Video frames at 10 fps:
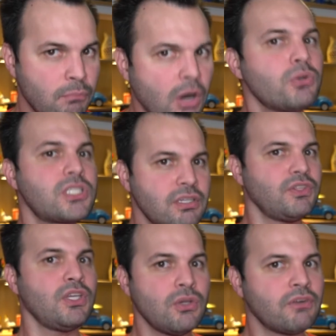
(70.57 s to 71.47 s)
Most of
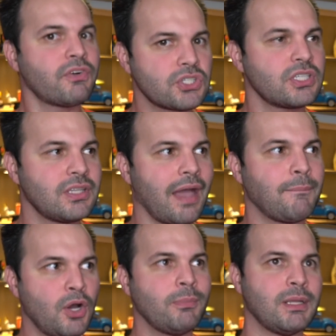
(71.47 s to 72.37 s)
the universe in that
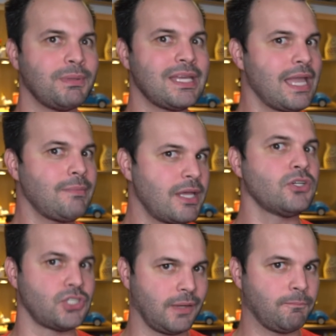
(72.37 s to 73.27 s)
moment became
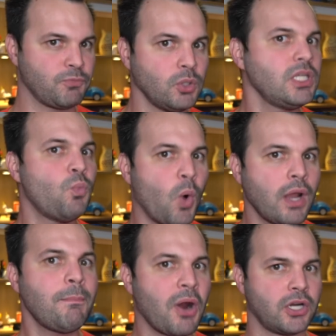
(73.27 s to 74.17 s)
energy. Only
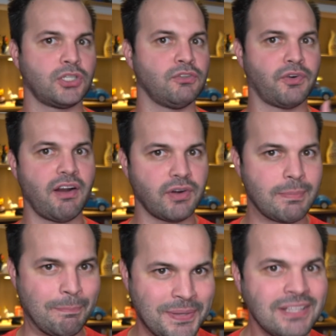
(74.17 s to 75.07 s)
one particle for every
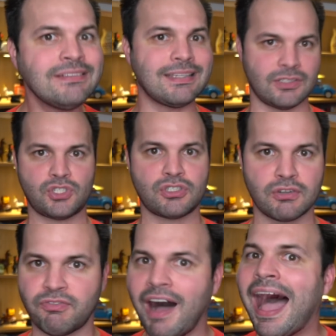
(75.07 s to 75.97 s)
billion
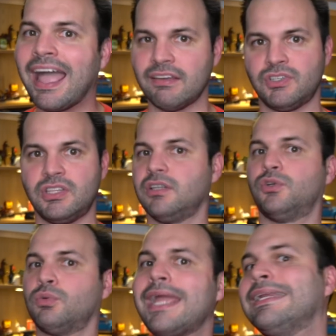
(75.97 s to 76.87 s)
survived the
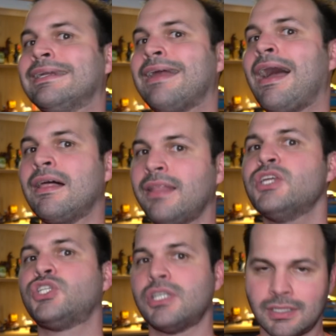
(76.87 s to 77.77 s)
great
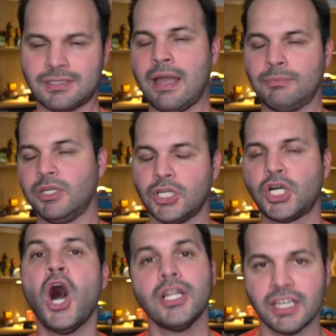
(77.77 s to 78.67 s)
annihilation, as I'm going to
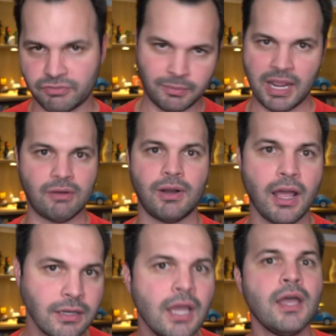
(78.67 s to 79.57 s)
call it from now on.